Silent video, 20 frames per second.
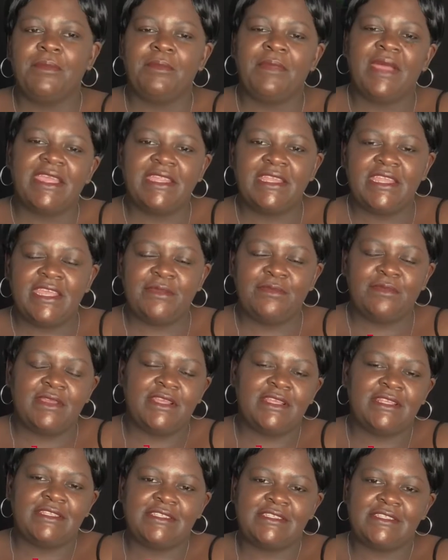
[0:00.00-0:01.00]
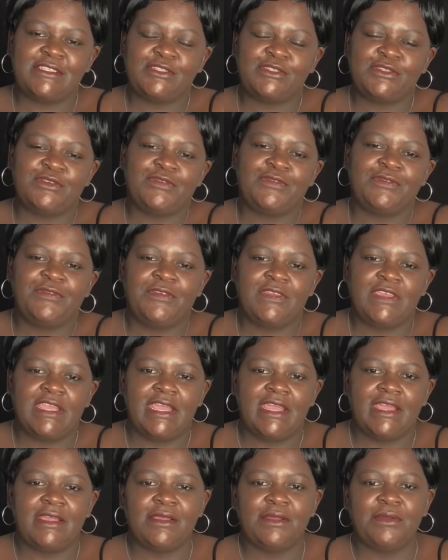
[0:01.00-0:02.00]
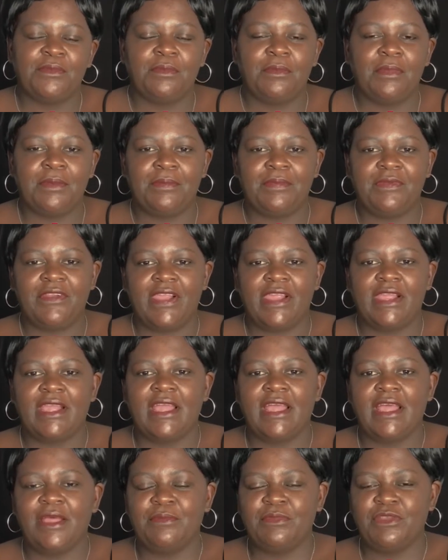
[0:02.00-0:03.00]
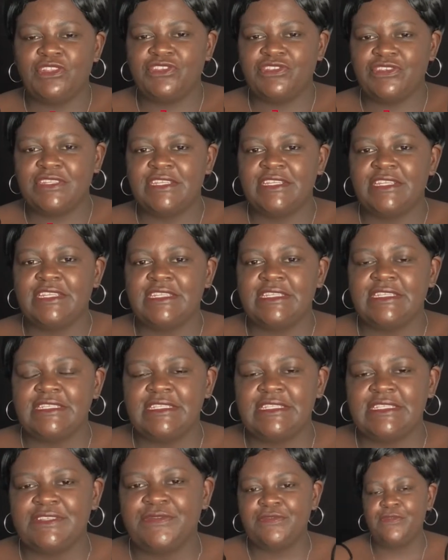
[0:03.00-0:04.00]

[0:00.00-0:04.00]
My name is Sofia Mapuranga. I'm a journalist